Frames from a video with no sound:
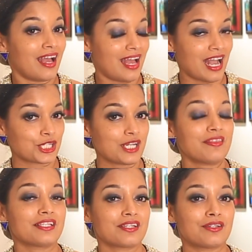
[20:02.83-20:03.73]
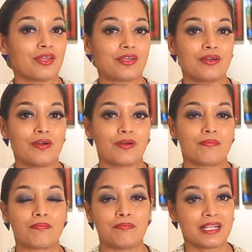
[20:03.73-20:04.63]
Actually, there's another
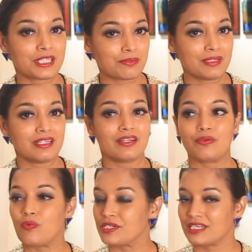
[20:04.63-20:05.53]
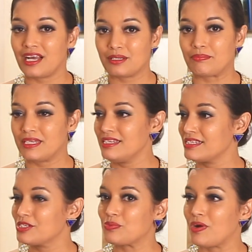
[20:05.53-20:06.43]
mixed media watercolor
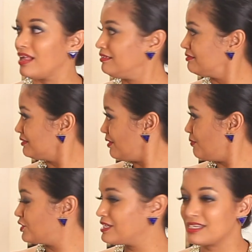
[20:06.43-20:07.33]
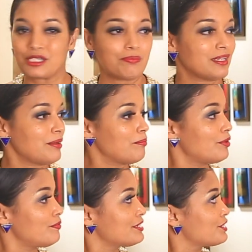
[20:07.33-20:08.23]
piece as well, which is going to be
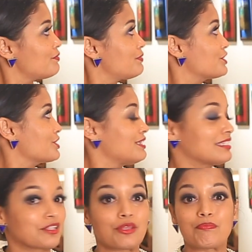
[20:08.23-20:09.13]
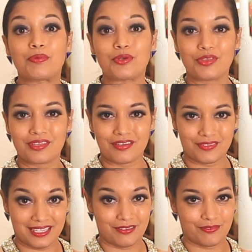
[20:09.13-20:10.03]
Marissa Richards, The Birth of
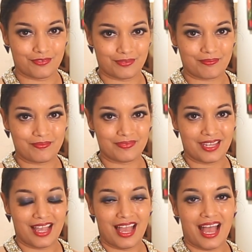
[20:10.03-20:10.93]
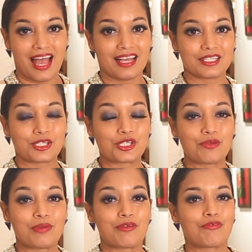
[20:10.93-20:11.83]
Eve. And
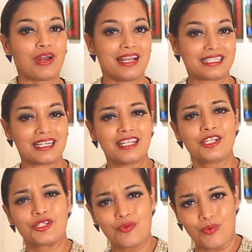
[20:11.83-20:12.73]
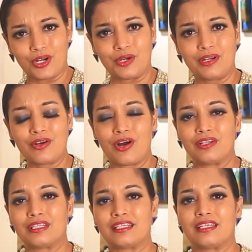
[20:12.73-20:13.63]
to my right, in case you're wondering,
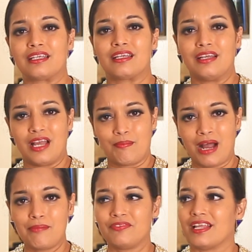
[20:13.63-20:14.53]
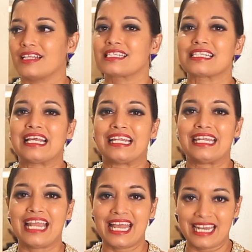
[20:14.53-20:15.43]
on the pamphlets,
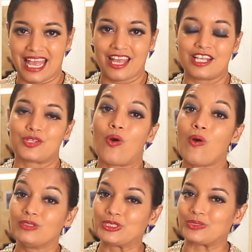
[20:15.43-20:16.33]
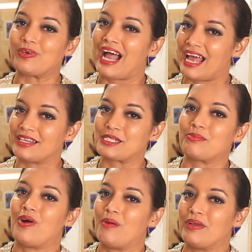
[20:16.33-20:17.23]
Nene is also Alice
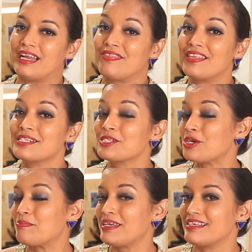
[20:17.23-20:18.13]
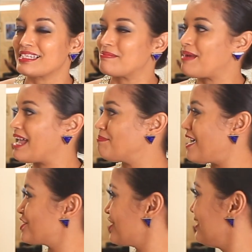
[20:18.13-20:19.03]
Mohammed, and this is her piece, Pan
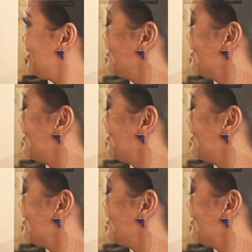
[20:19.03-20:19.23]
Passion.